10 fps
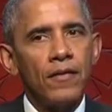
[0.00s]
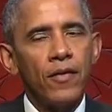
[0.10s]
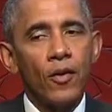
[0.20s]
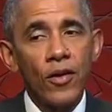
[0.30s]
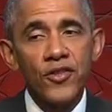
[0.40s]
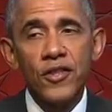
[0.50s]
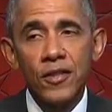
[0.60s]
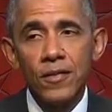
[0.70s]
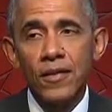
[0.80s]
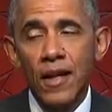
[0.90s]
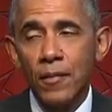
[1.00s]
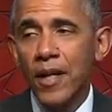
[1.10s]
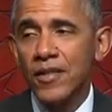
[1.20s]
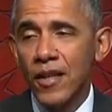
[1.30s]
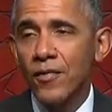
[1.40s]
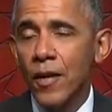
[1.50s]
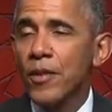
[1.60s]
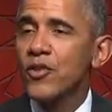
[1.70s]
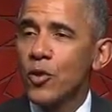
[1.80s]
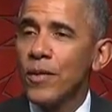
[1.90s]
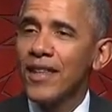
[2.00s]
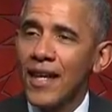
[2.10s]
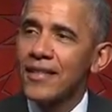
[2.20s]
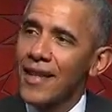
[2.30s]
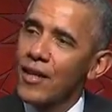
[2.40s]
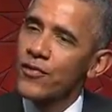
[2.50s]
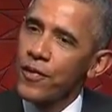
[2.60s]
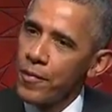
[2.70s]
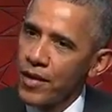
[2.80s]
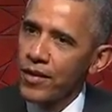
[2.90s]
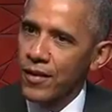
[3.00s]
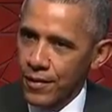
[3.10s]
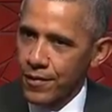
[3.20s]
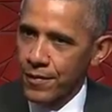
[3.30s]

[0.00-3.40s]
for Christians like myself, I'm assuming that sounds familiar.